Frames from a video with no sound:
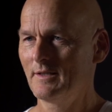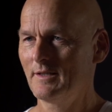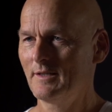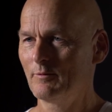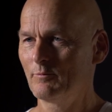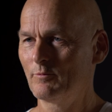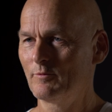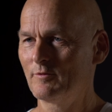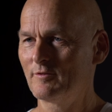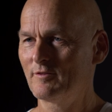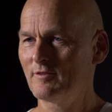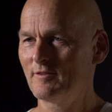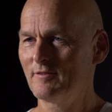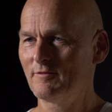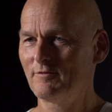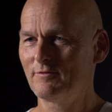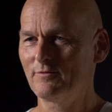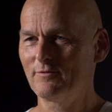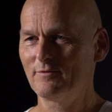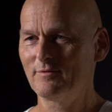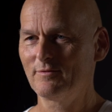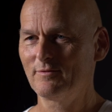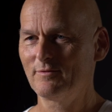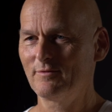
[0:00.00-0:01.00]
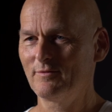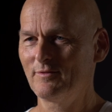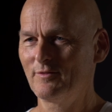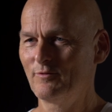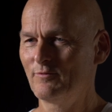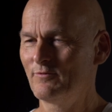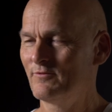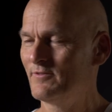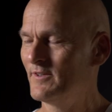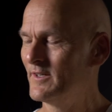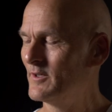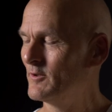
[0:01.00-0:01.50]
It was a
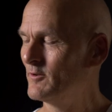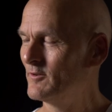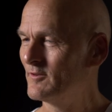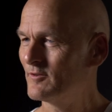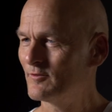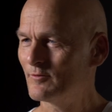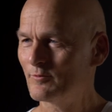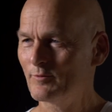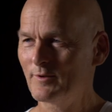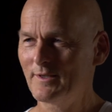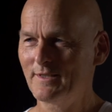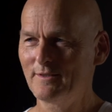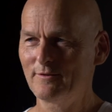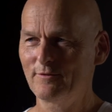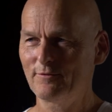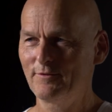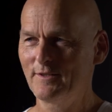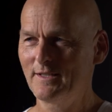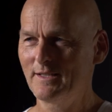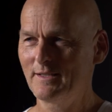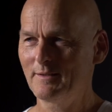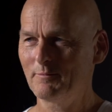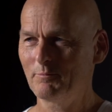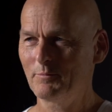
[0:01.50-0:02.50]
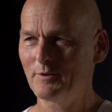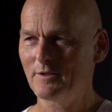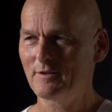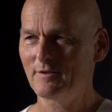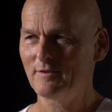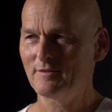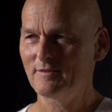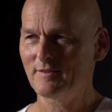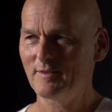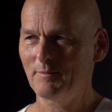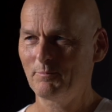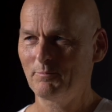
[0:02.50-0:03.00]
very strange feeling,
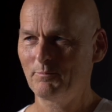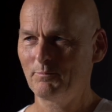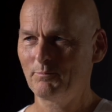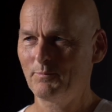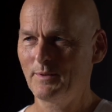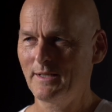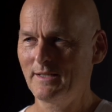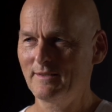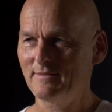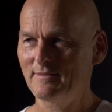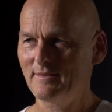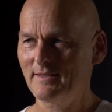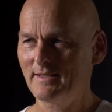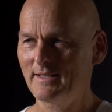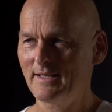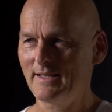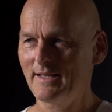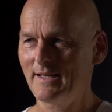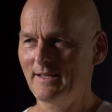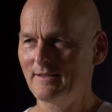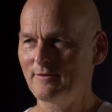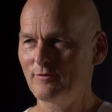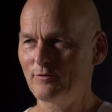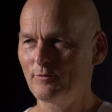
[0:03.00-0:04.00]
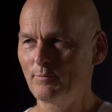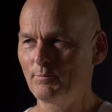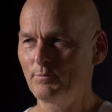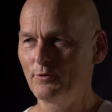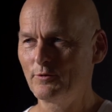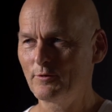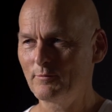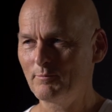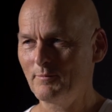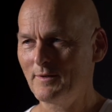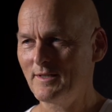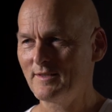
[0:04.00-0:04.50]
because I basically had to
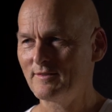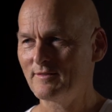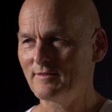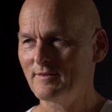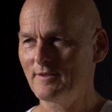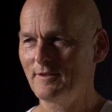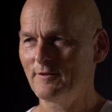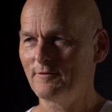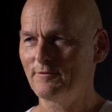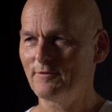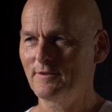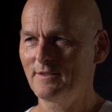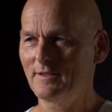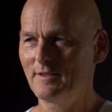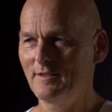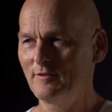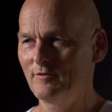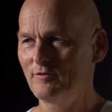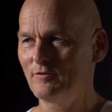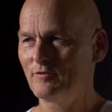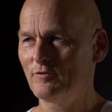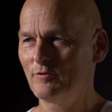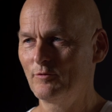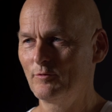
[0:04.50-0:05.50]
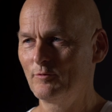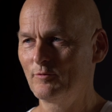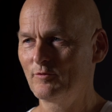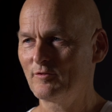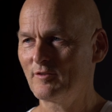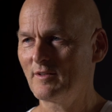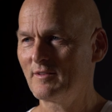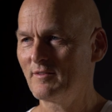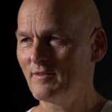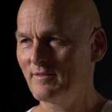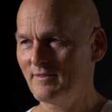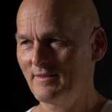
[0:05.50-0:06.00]
put myself in his
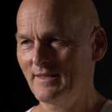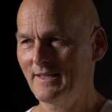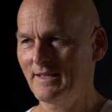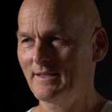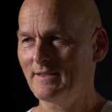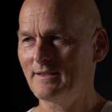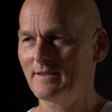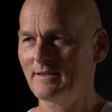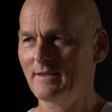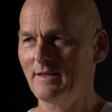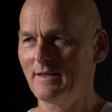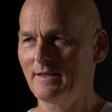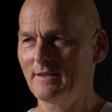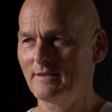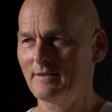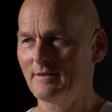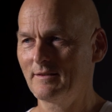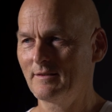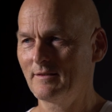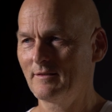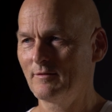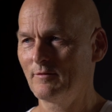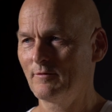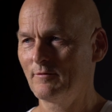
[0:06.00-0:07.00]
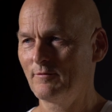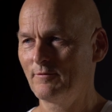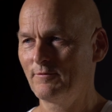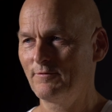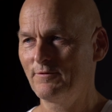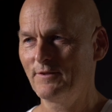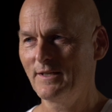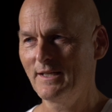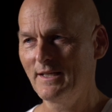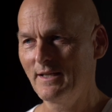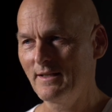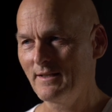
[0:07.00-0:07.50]
shoes and think and
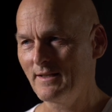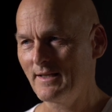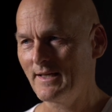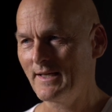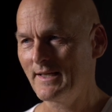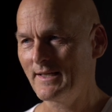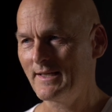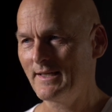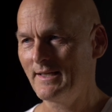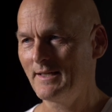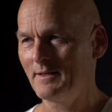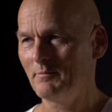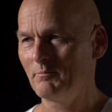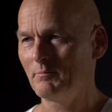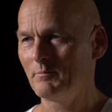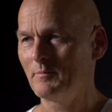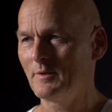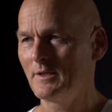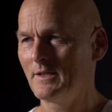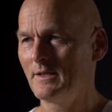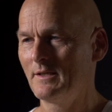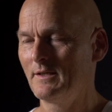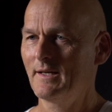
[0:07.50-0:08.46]
feel like him.